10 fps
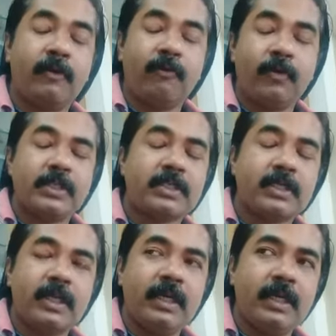First
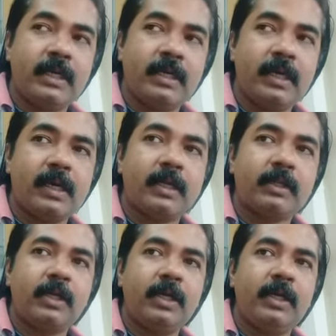3
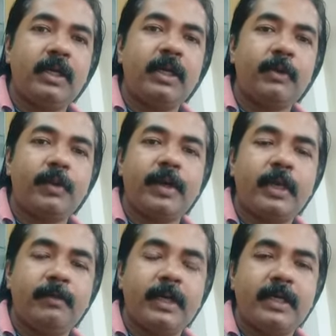degree
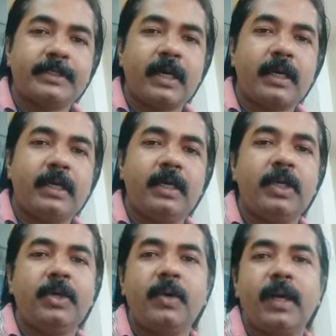20 minutes are in
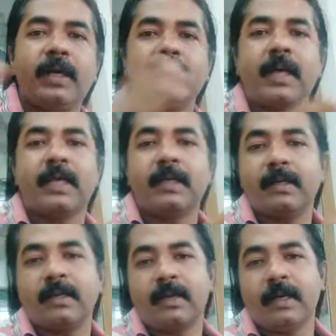Leo, and
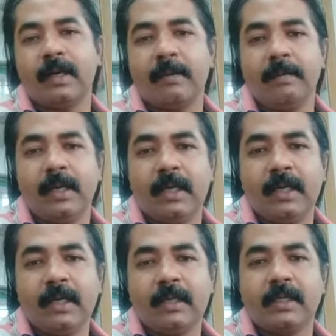then
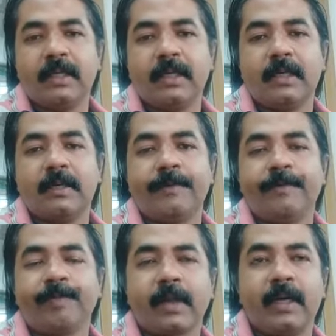remaining
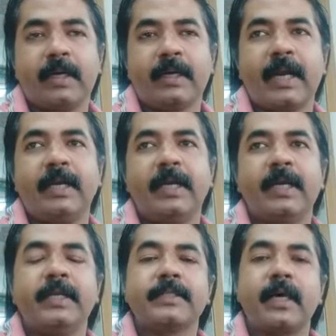10
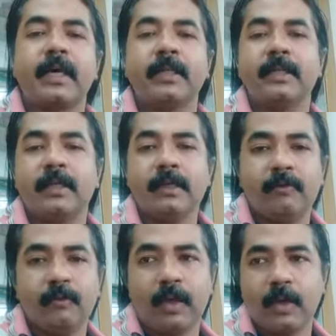degrees are in the
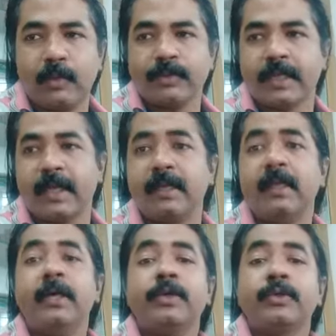Virgo sign.
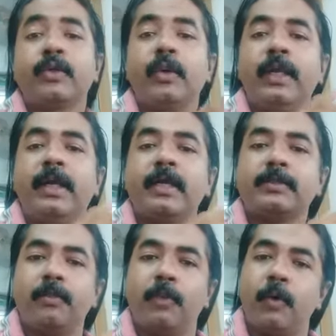So it has
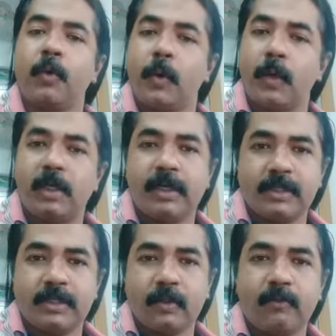more
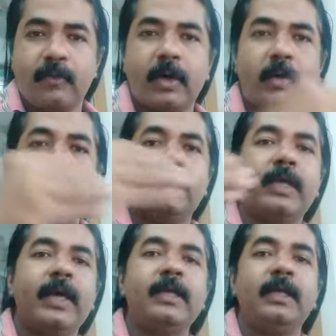qualities of Virgo
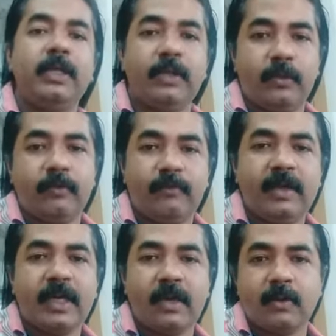than Leo.
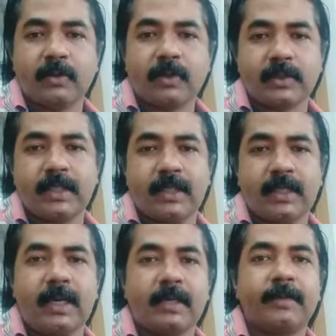We can also say
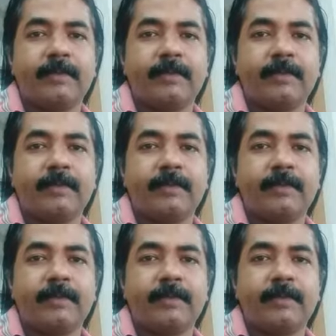that